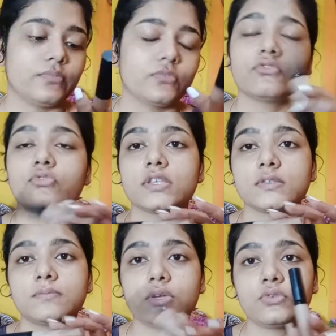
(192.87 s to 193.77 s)

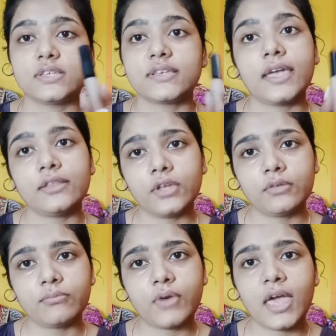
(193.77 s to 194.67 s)
Swiss Beauty is an
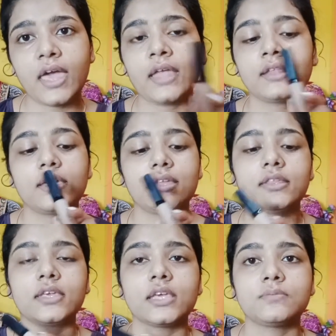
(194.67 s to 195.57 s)
Indian brand.
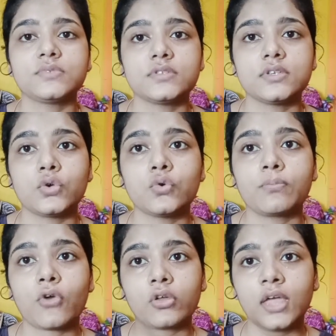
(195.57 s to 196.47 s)
It gives you
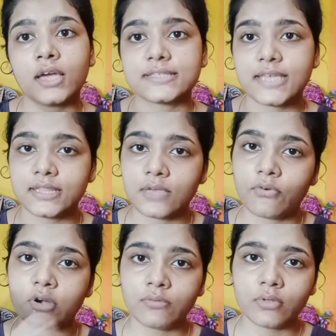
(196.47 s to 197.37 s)
products at
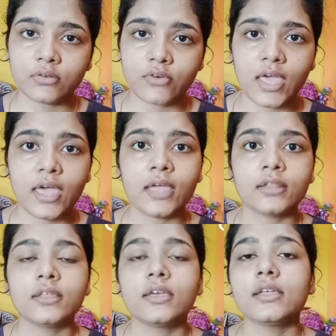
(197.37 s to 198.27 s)
affordable
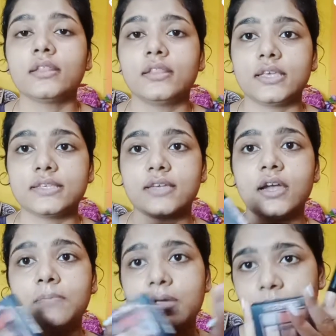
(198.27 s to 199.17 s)
rate. These
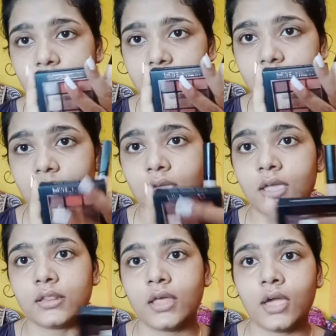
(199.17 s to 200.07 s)
are
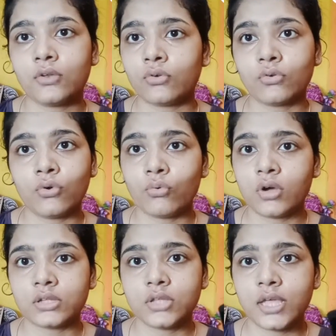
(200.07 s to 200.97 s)
pigmented. I don't know
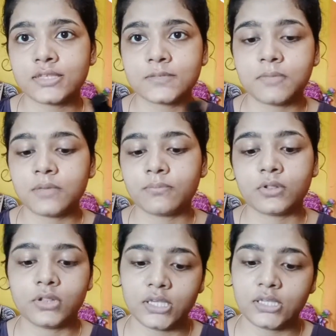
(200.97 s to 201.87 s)
what else
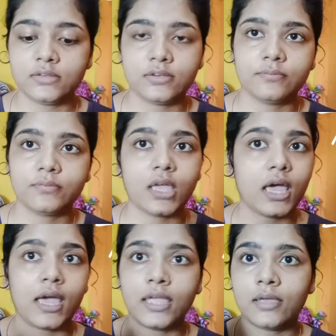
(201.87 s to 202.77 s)
people need.
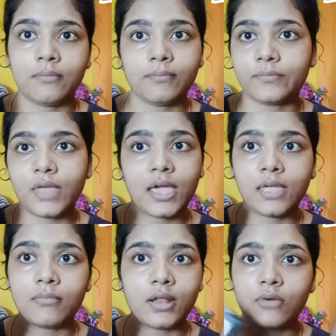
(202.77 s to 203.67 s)
I
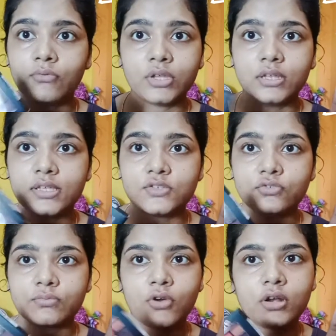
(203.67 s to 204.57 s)
am love with these
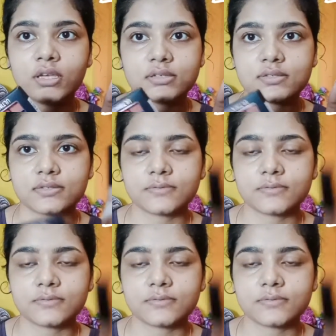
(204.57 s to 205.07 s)
two products.